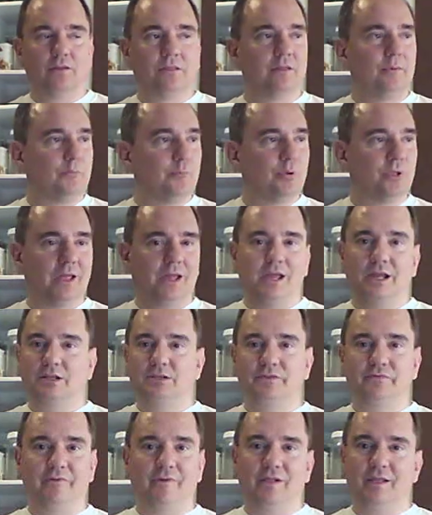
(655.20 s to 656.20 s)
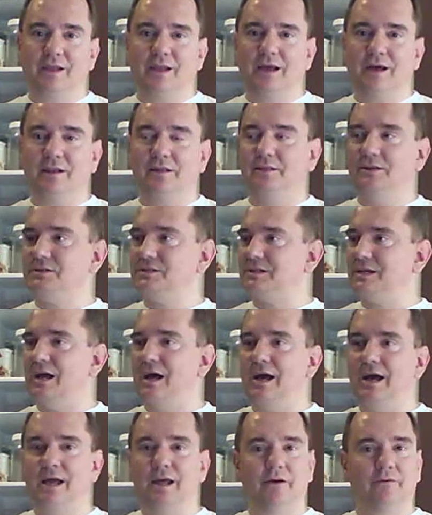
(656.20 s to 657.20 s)
The planes falling out of the
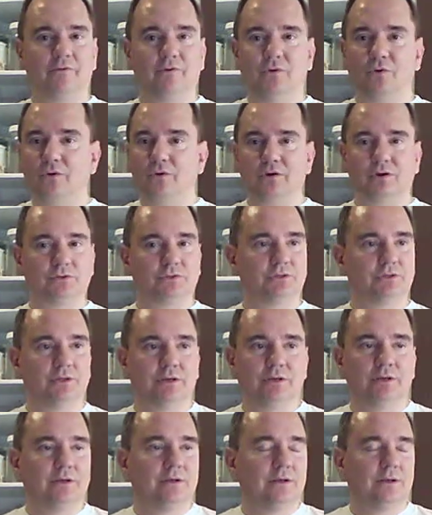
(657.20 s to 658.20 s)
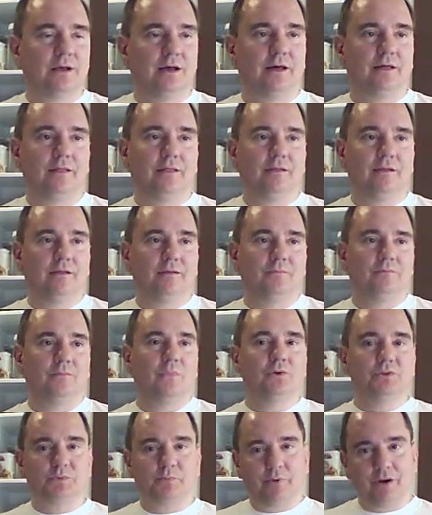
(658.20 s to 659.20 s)
sky, of course. Uh,
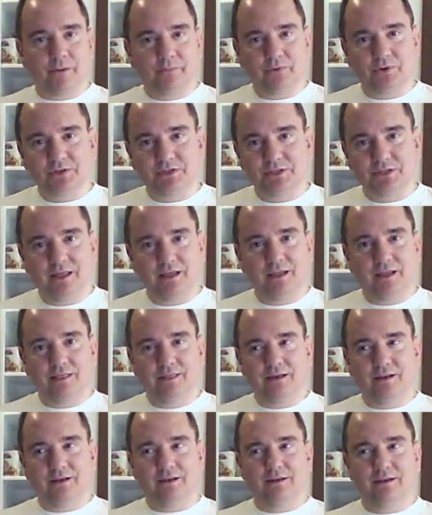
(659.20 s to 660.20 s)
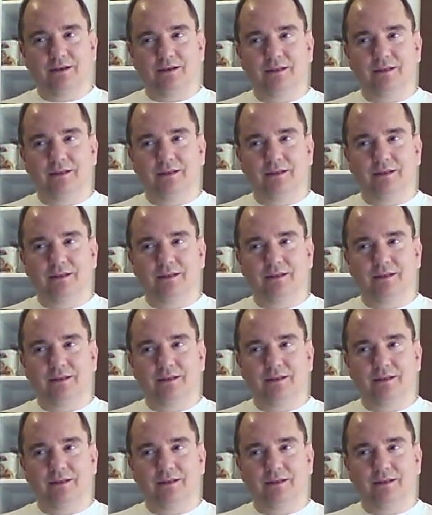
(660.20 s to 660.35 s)
Most preppers think that